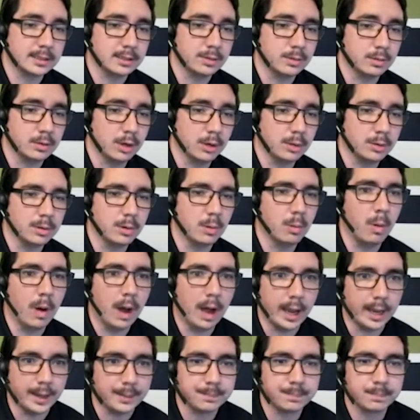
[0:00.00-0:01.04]
to go into
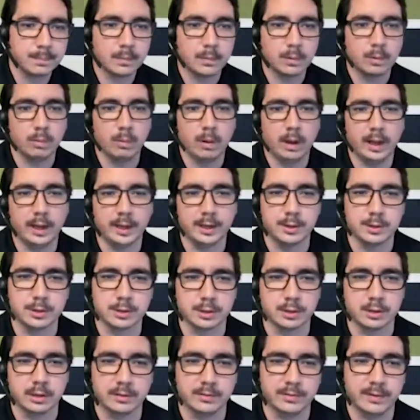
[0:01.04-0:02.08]
why
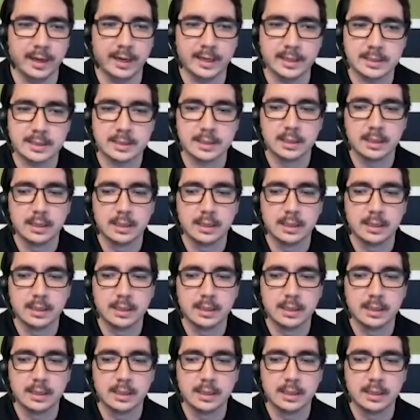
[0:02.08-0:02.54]
user or device.